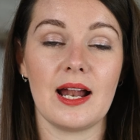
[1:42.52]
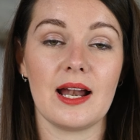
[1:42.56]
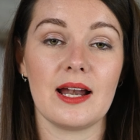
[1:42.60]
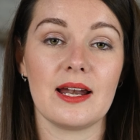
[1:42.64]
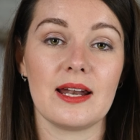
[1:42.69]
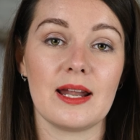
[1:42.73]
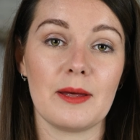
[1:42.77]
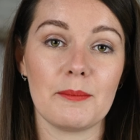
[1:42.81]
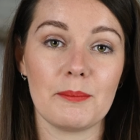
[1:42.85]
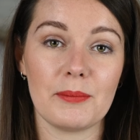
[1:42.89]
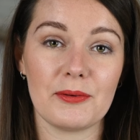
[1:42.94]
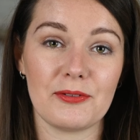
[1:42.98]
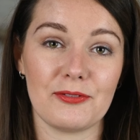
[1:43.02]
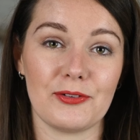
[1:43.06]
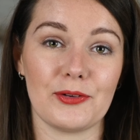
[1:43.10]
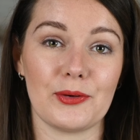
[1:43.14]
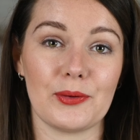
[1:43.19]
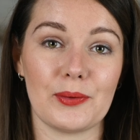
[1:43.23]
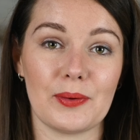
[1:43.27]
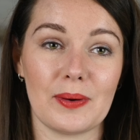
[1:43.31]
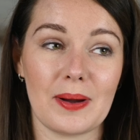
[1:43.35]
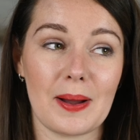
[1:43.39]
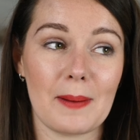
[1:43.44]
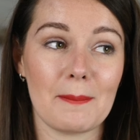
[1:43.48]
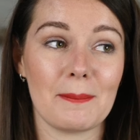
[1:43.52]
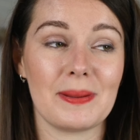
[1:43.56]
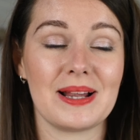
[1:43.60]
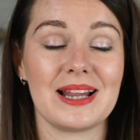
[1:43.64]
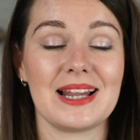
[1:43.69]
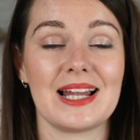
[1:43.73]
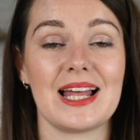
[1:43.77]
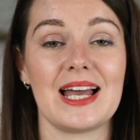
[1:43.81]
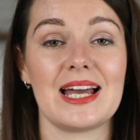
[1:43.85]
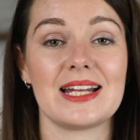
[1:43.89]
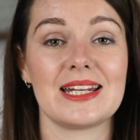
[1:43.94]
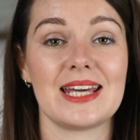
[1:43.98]
Number four,
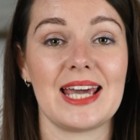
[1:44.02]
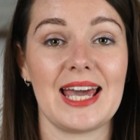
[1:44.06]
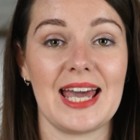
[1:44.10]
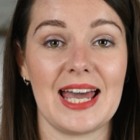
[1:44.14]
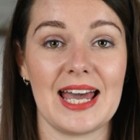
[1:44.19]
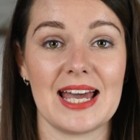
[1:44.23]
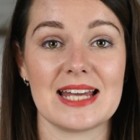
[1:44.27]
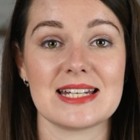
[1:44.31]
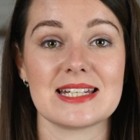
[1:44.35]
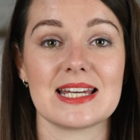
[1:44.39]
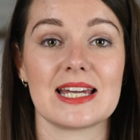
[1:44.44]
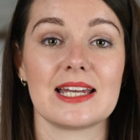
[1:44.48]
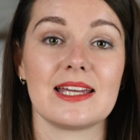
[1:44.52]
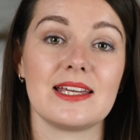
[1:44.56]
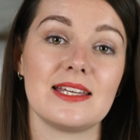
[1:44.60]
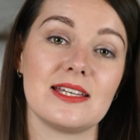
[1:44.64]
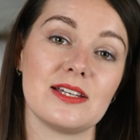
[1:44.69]
plan ahead and